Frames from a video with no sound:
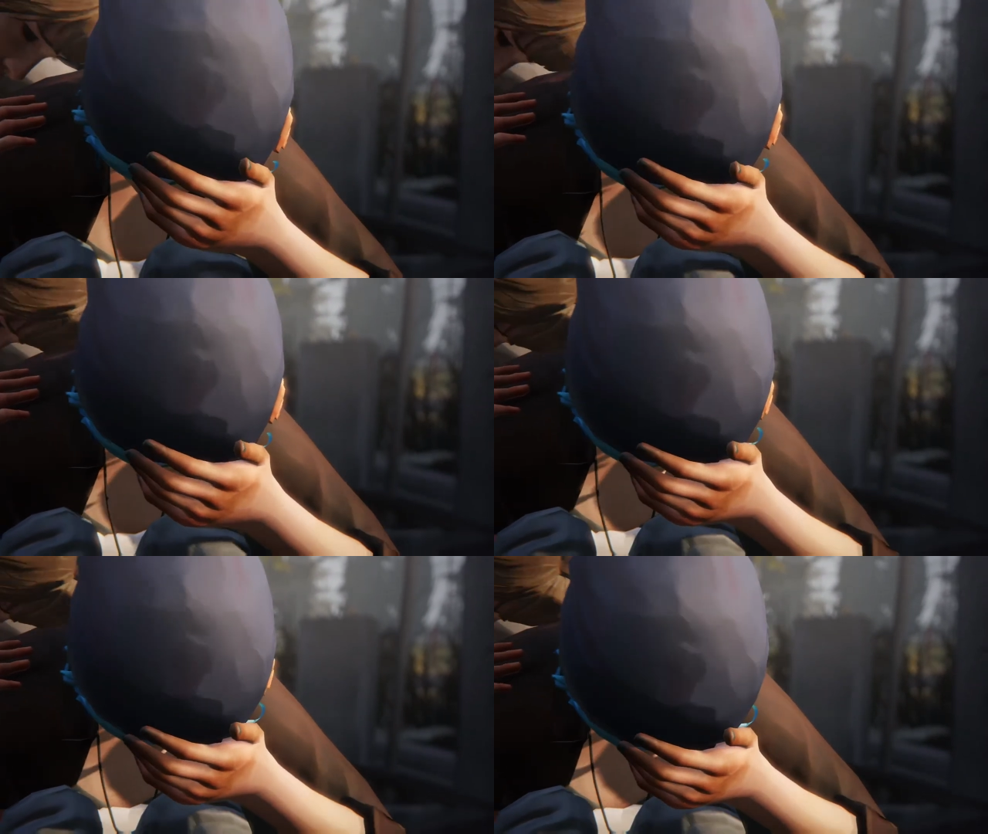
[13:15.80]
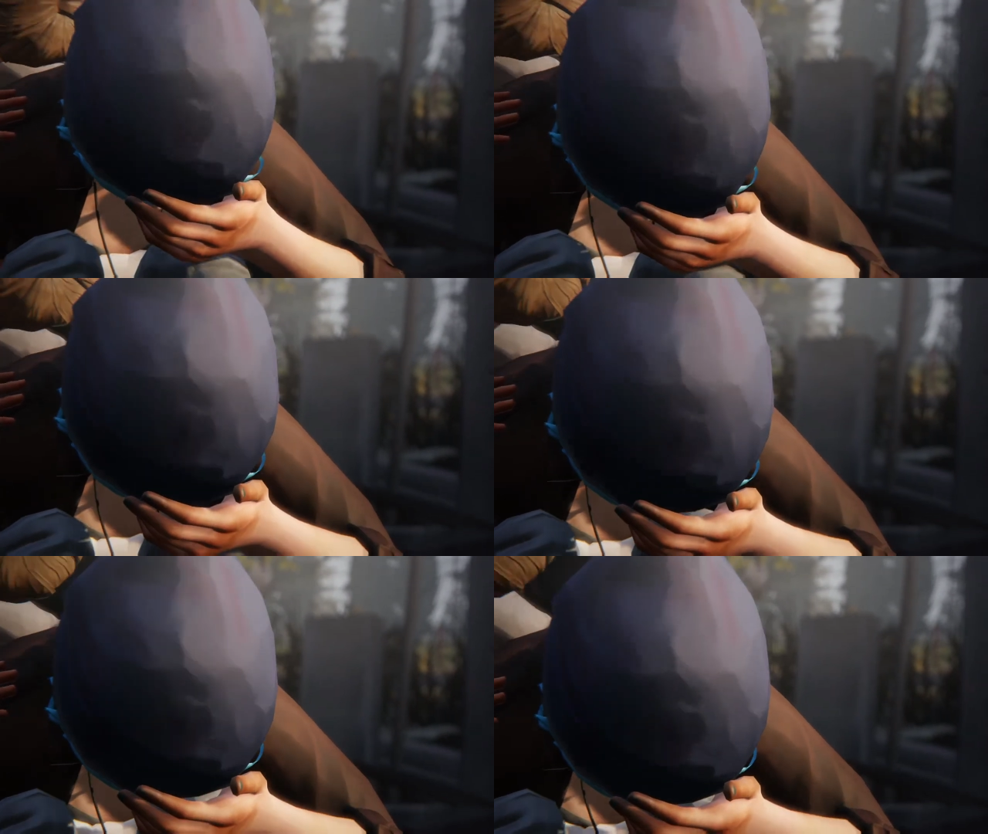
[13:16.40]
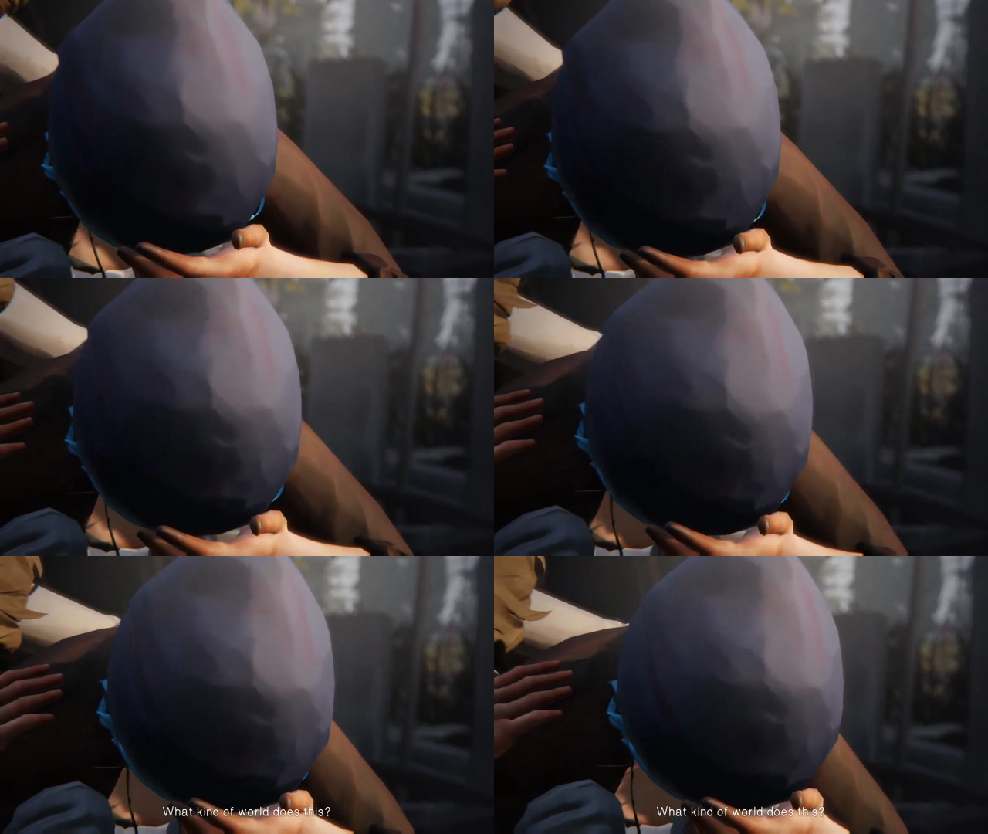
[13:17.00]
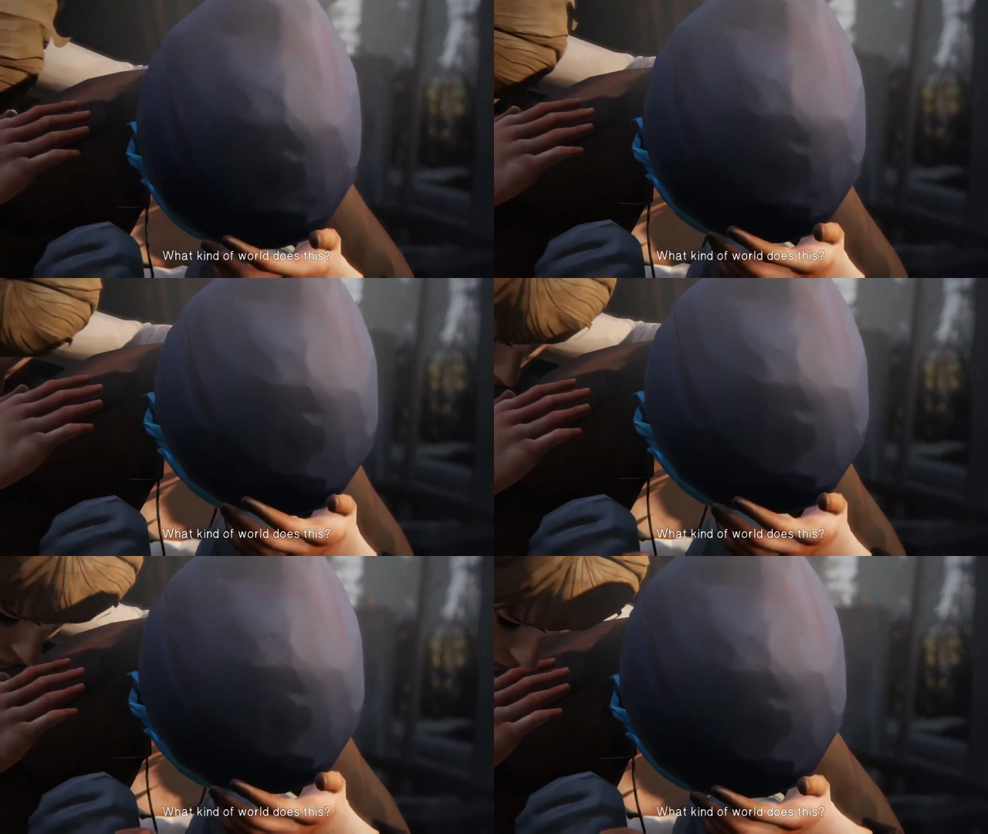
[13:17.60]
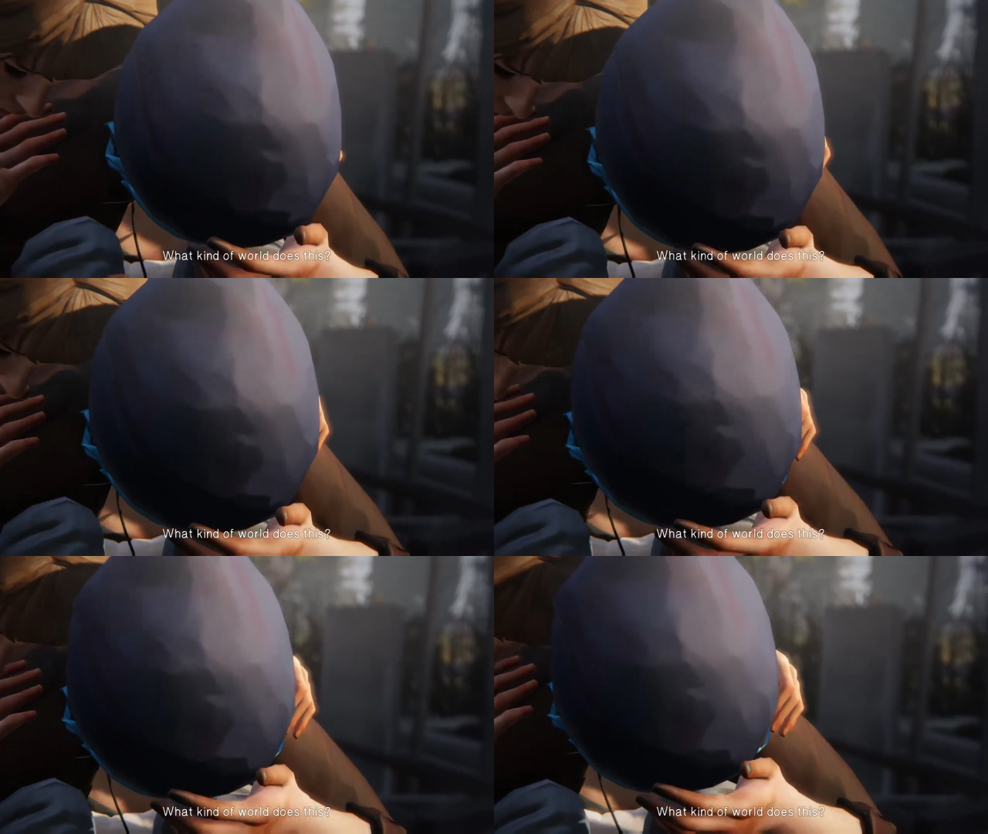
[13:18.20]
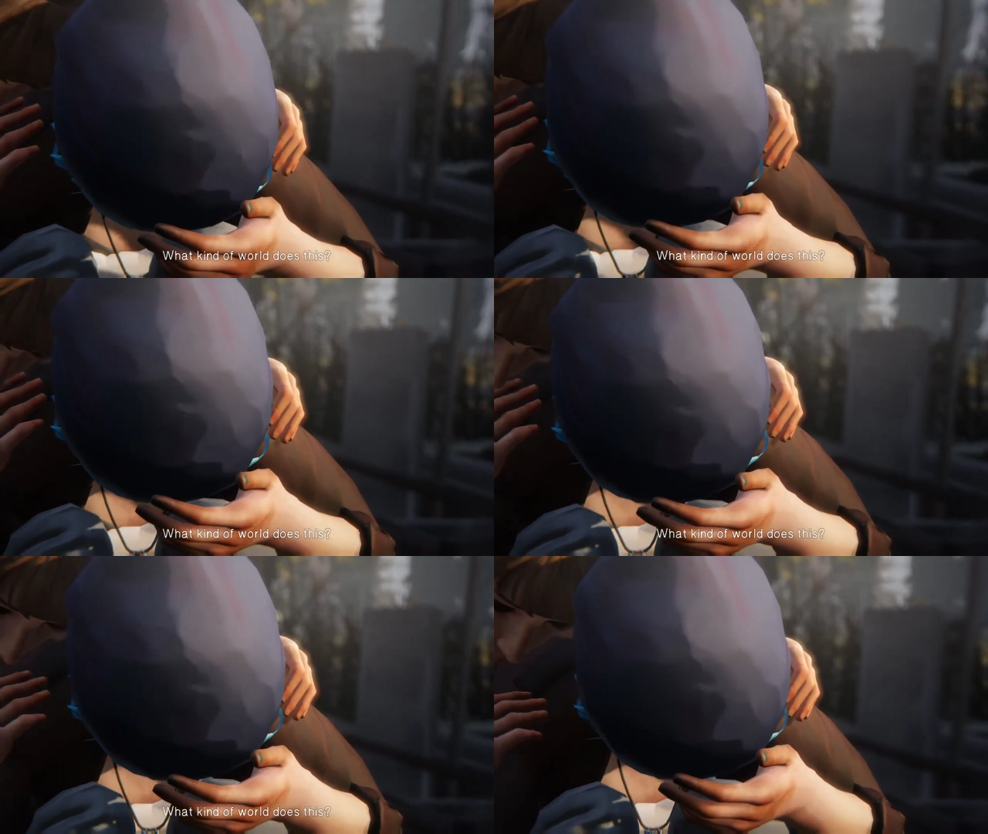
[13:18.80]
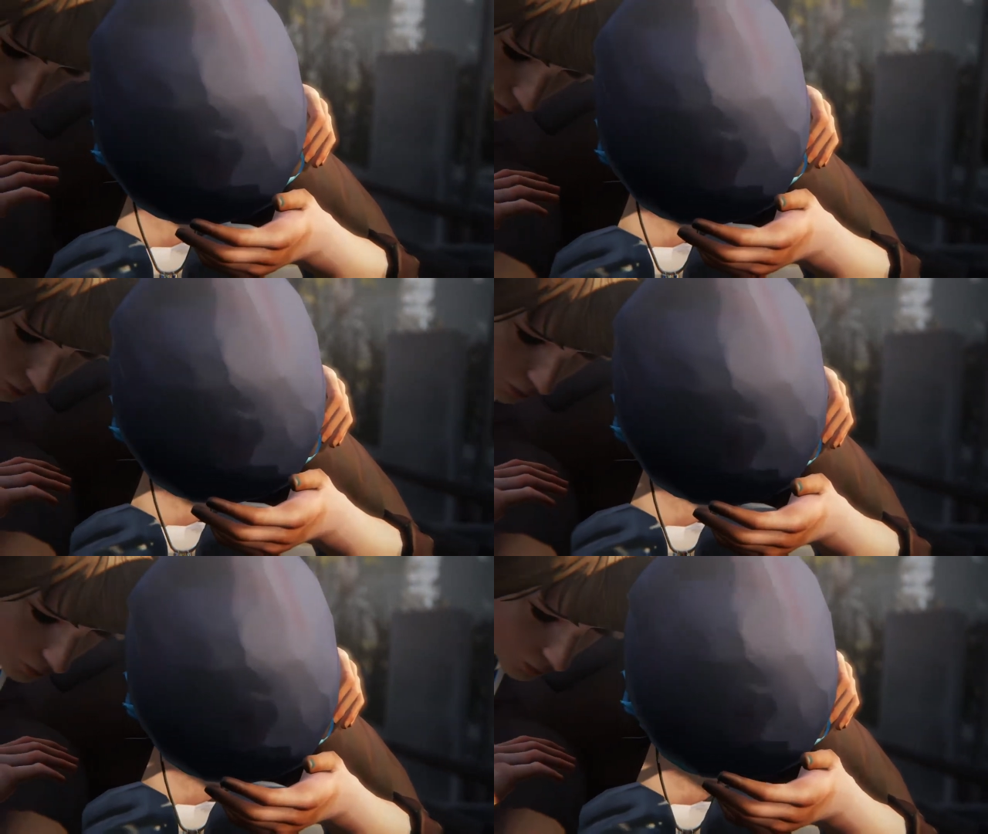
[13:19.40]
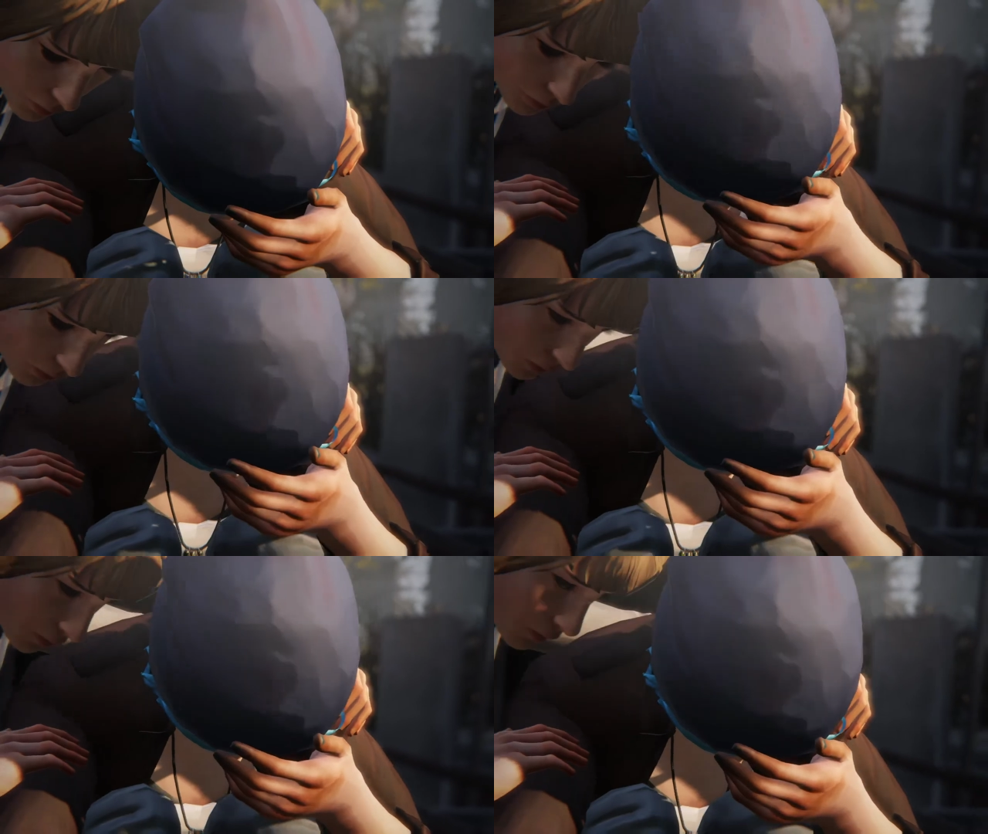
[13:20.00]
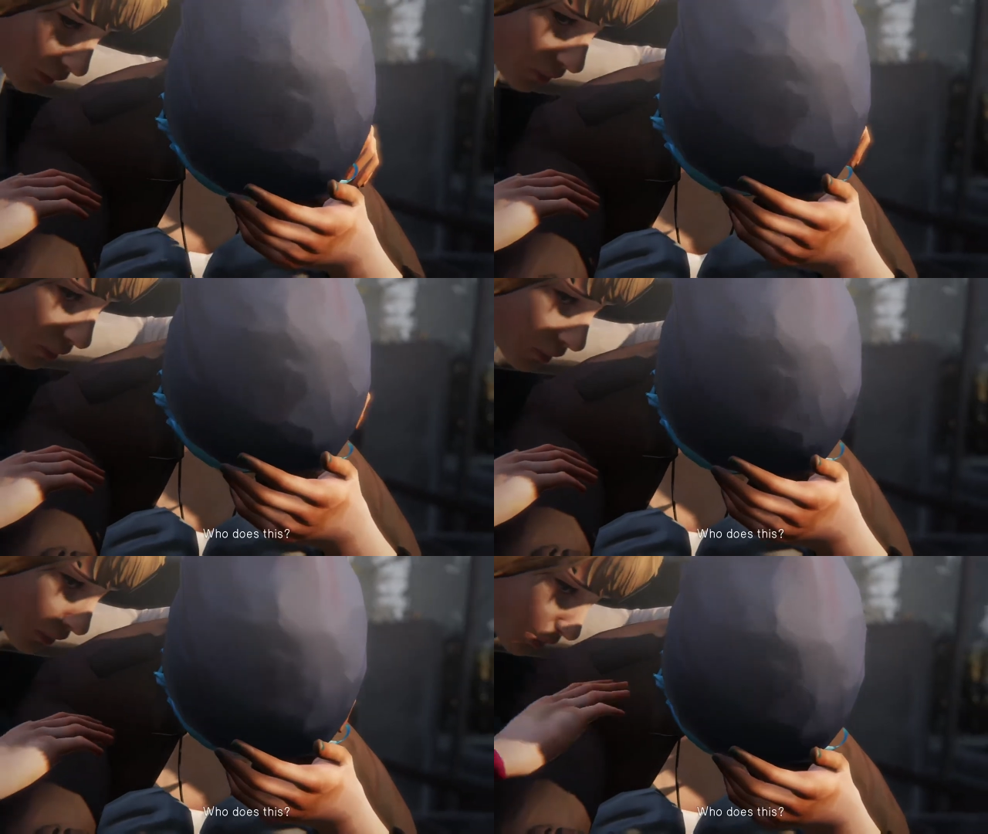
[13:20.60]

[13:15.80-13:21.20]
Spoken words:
(no speaker visible)